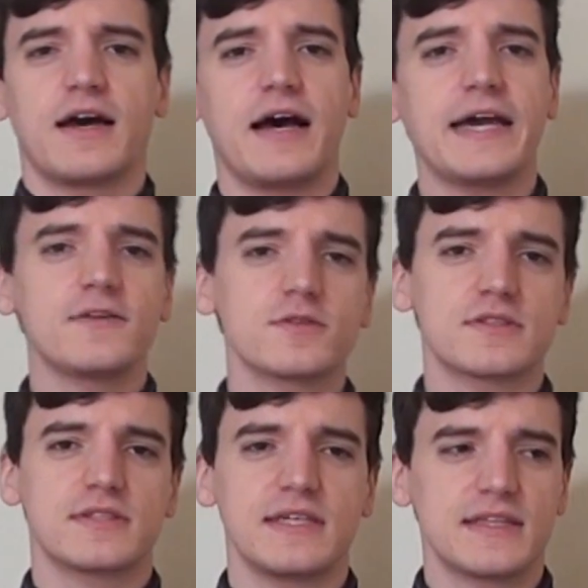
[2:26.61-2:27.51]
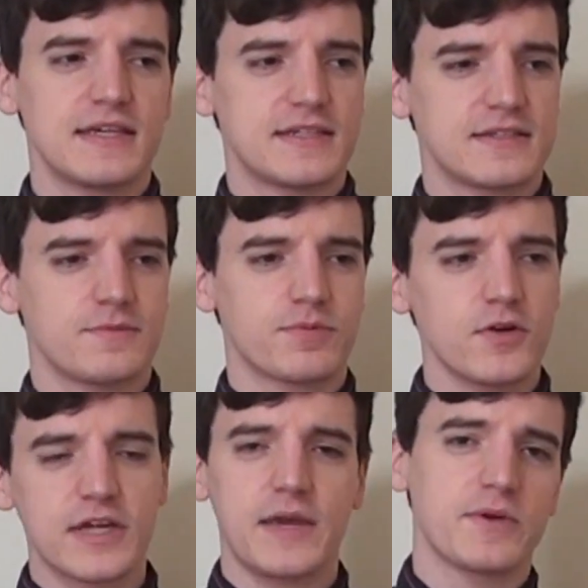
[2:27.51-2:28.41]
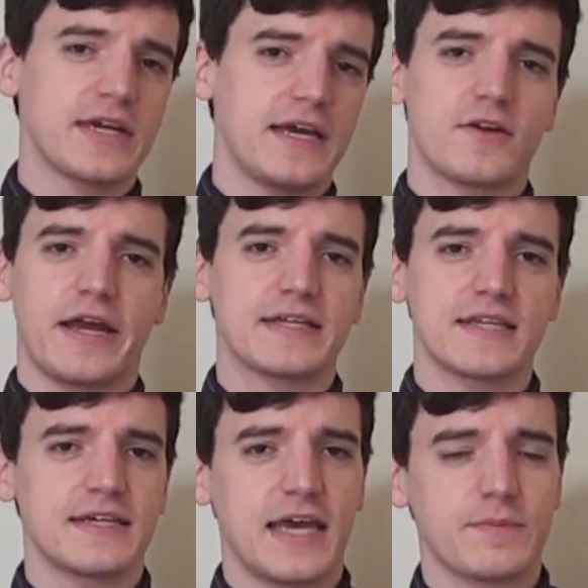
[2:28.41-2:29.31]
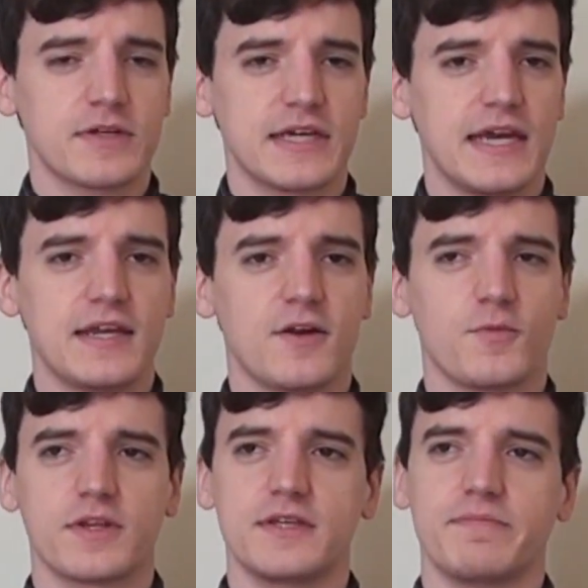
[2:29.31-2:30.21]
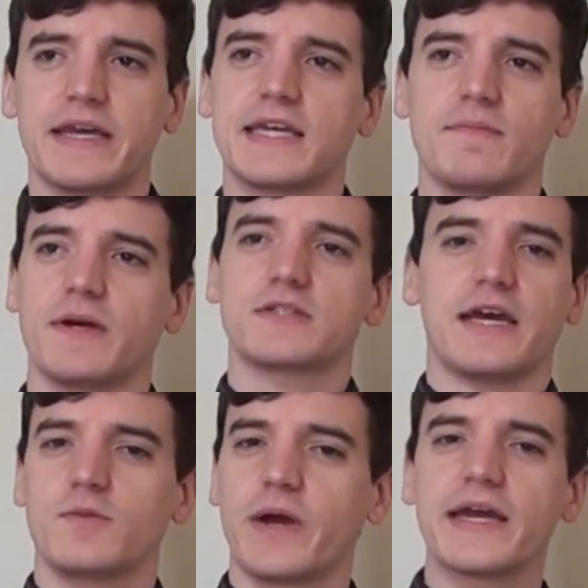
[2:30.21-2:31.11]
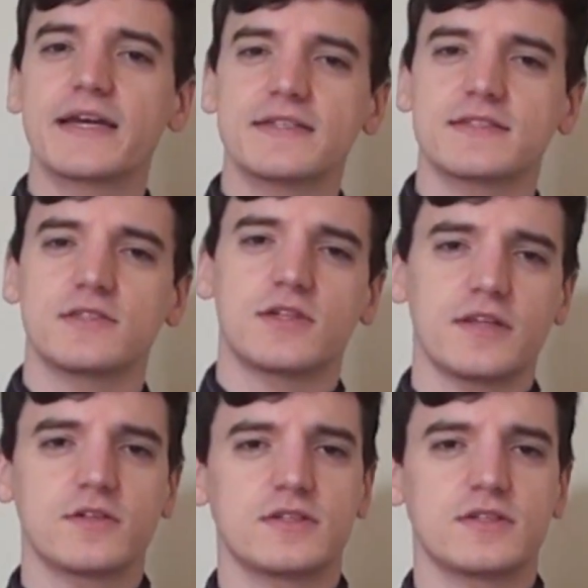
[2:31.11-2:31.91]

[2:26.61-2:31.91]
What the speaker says: I don't see that pro-Gamergate or anti-Gamergate are really making much headway against each other.